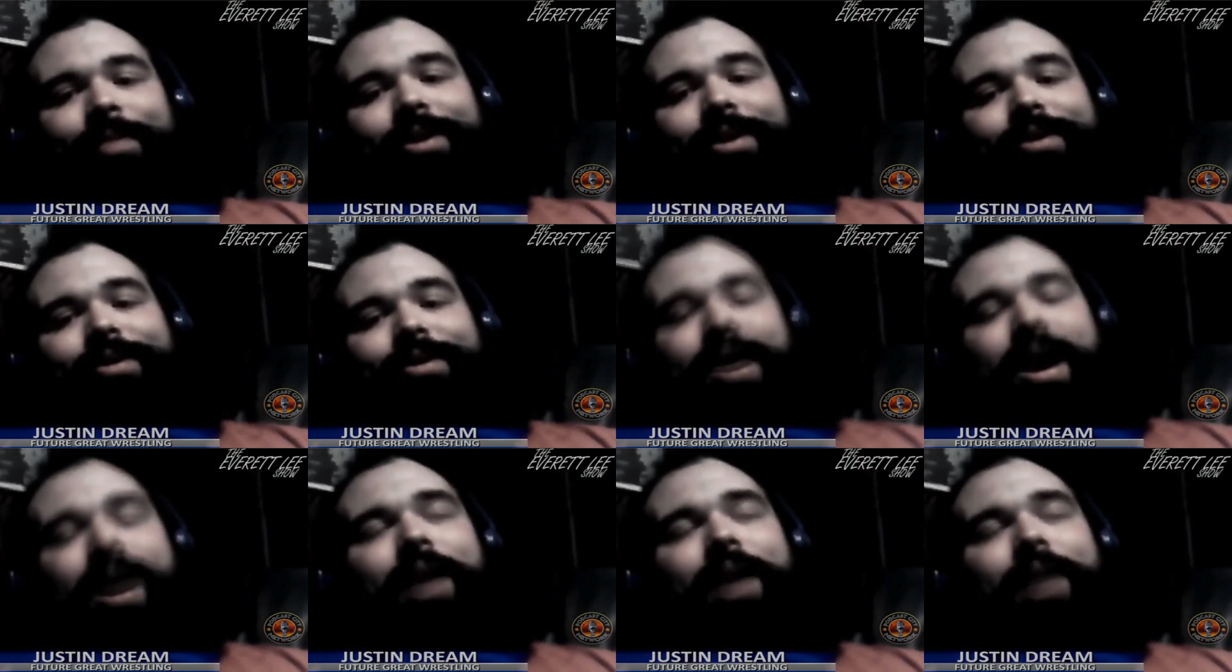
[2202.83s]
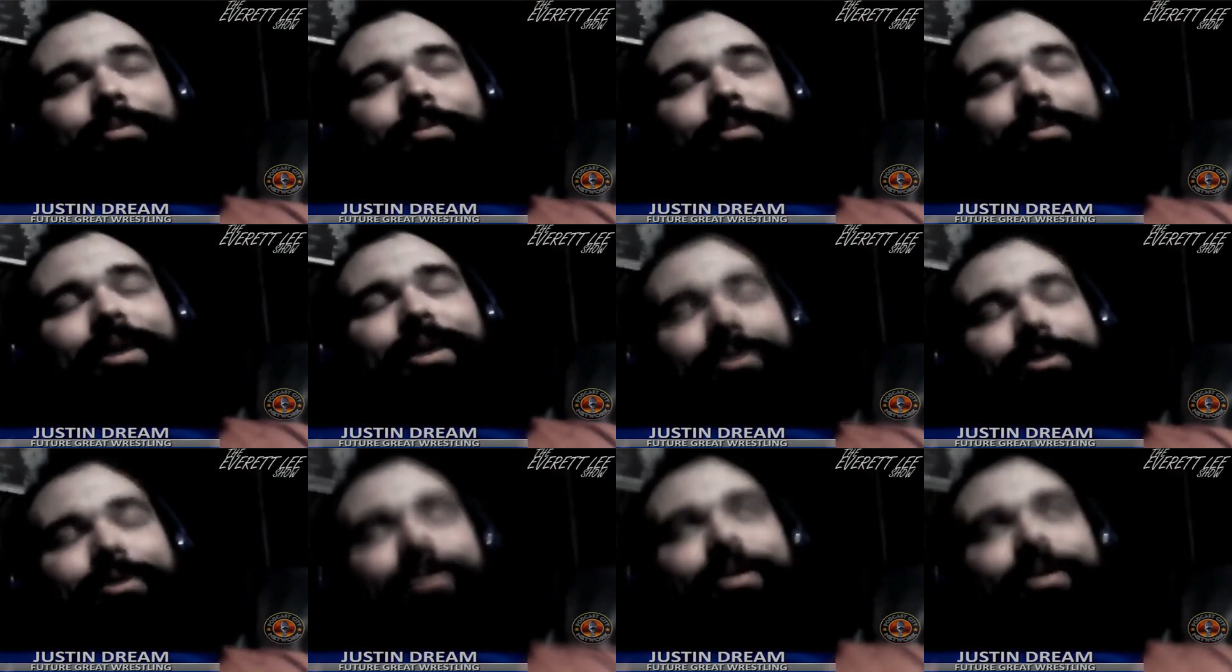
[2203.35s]
I'm not
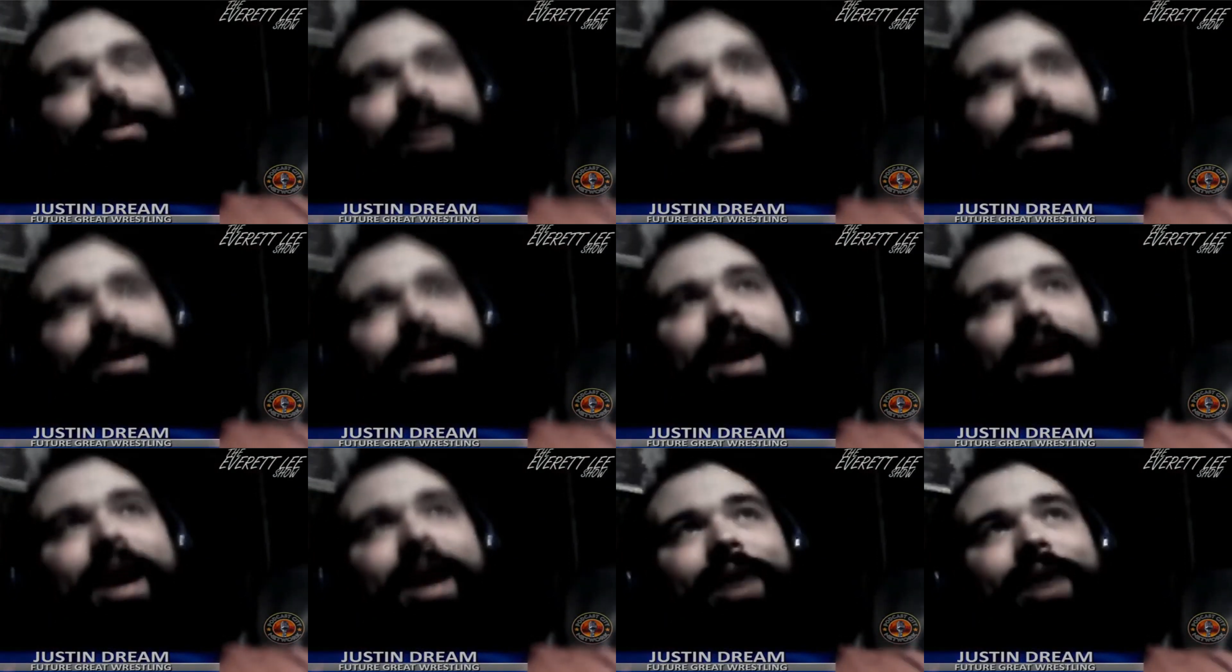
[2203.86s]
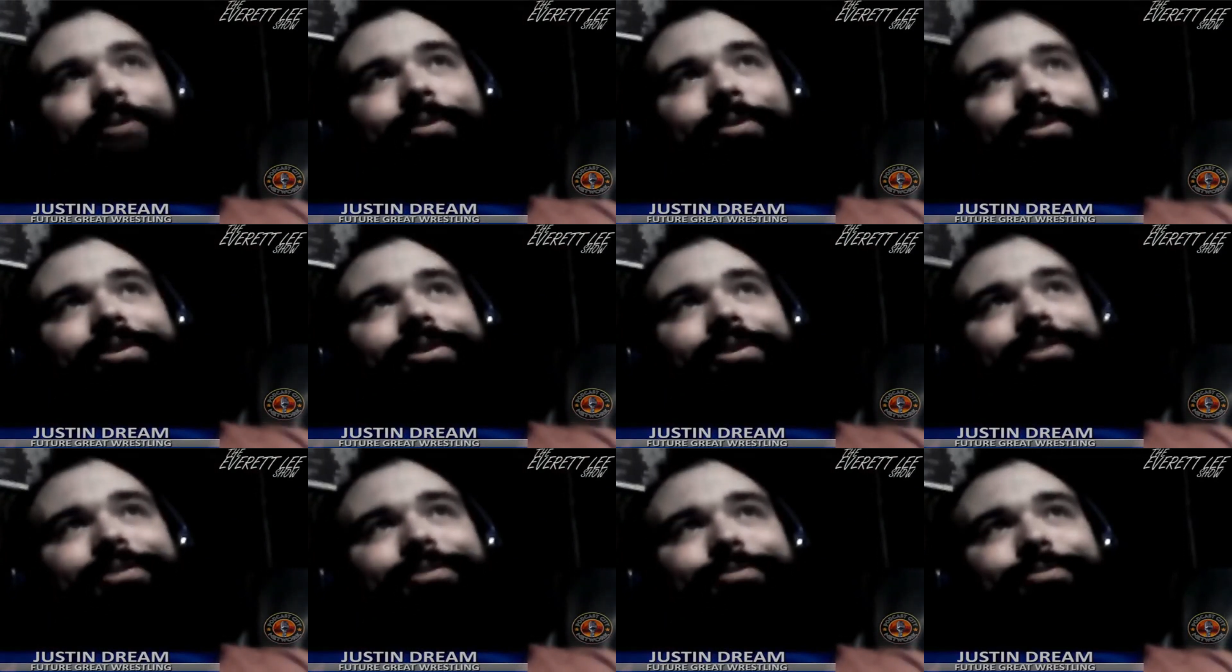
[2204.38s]
gonna lie. I
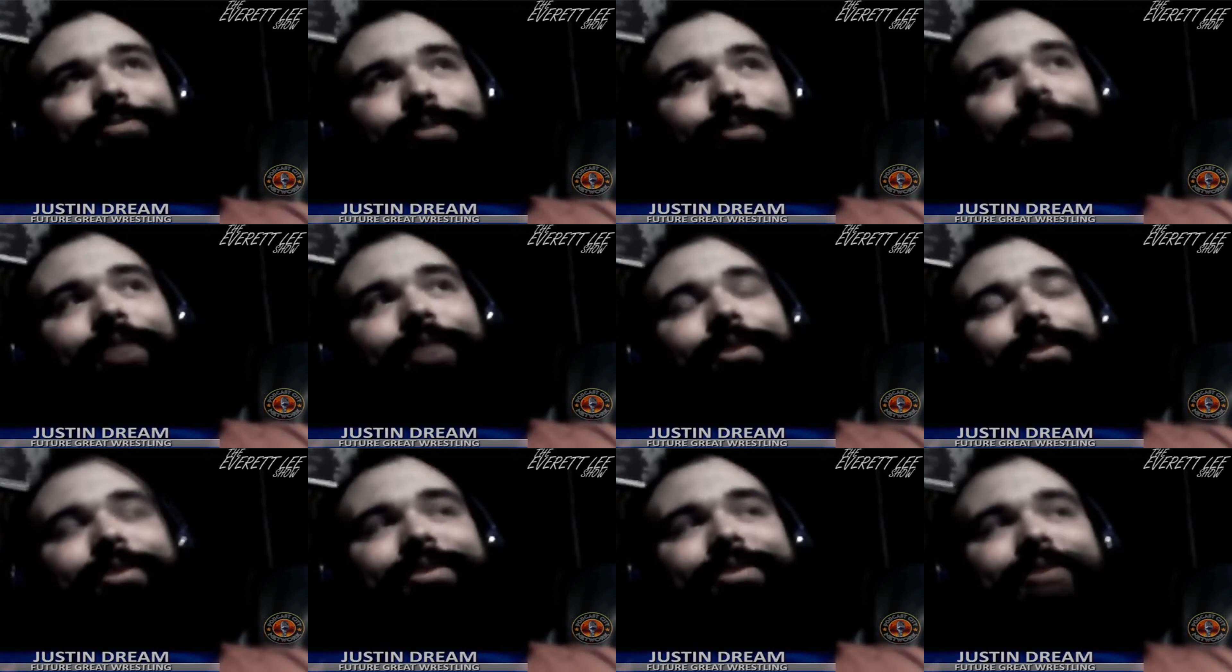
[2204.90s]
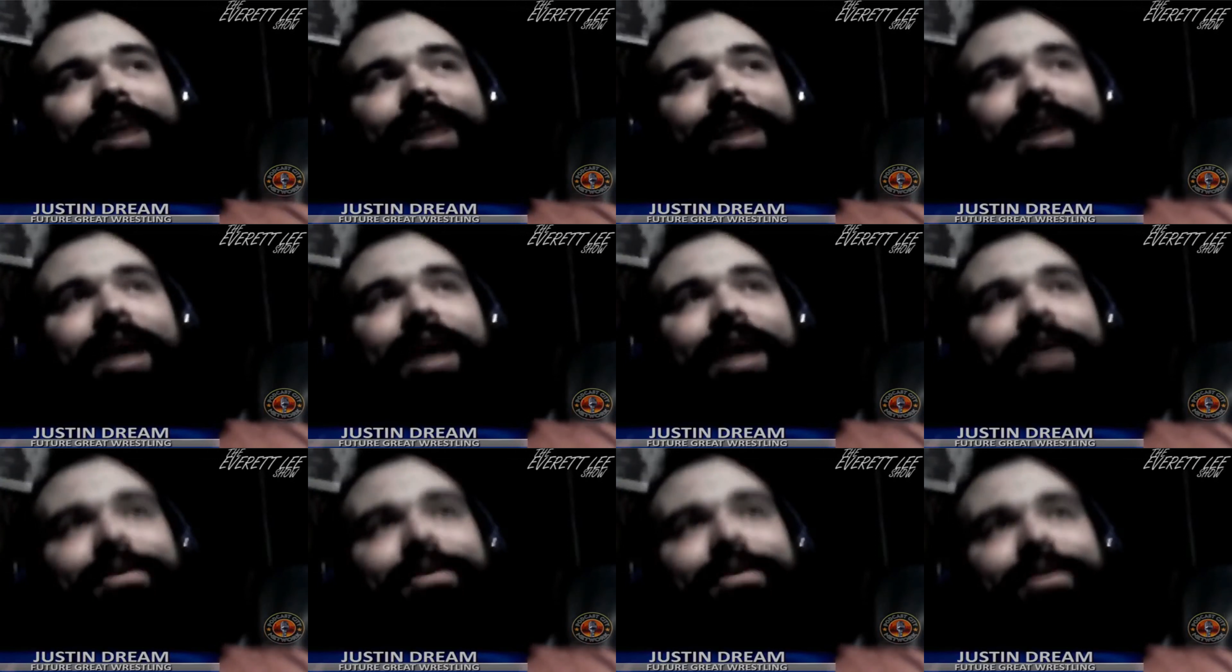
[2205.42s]
was one of those
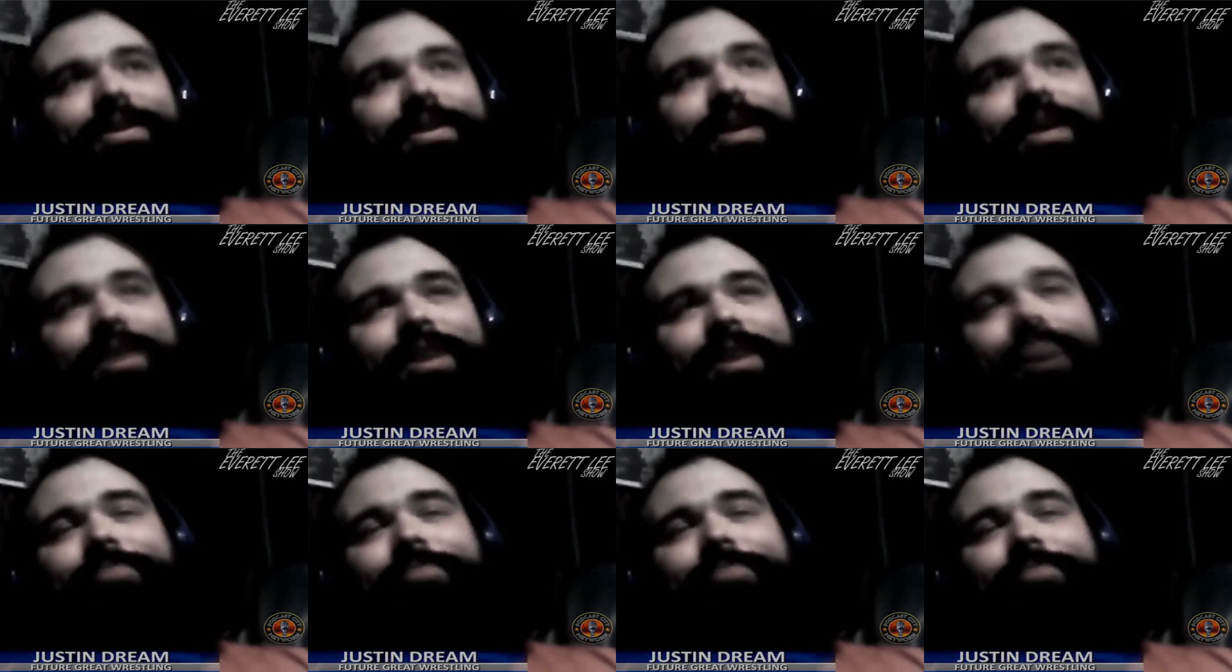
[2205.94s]
guys that like